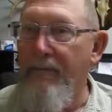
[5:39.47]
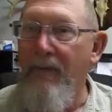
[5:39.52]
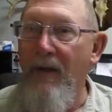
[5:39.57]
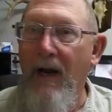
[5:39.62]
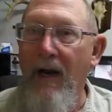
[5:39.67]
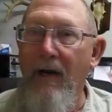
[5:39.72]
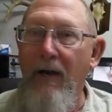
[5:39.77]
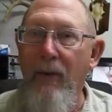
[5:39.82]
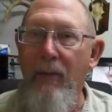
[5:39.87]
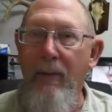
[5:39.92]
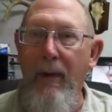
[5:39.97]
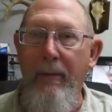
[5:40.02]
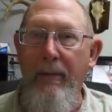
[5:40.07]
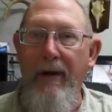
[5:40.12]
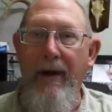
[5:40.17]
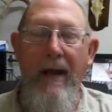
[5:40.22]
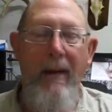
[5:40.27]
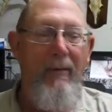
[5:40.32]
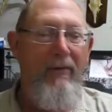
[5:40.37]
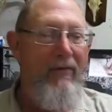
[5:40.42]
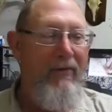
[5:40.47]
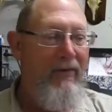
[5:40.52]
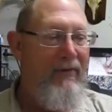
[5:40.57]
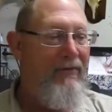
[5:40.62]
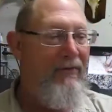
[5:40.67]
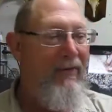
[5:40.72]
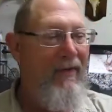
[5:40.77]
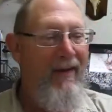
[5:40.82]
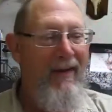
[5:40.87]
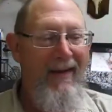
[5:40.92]
and I couldn't remember the name of
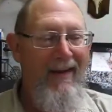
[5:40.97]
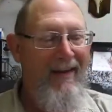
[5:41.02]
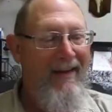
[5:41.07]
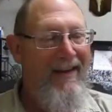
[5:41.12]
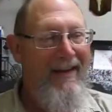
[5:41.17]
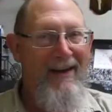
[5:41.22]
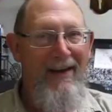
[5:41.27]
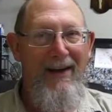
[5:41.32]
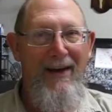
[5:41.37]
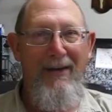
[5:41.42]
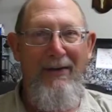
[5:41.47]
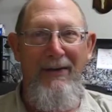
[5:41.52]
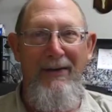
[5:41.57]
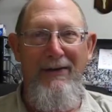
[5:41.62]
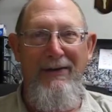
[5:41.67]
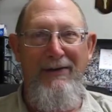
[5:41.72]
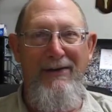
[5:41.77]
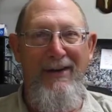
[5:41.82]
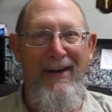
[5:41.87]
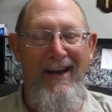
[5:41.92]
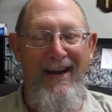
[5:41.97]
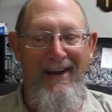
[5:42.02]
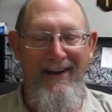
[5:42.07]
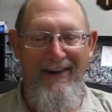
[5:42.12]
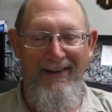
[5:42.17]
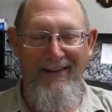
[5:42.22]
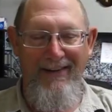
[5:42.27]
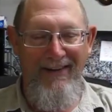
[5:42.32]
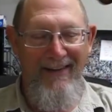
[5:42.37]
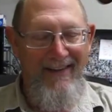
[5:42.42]
his
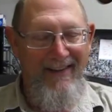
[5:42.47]
channel.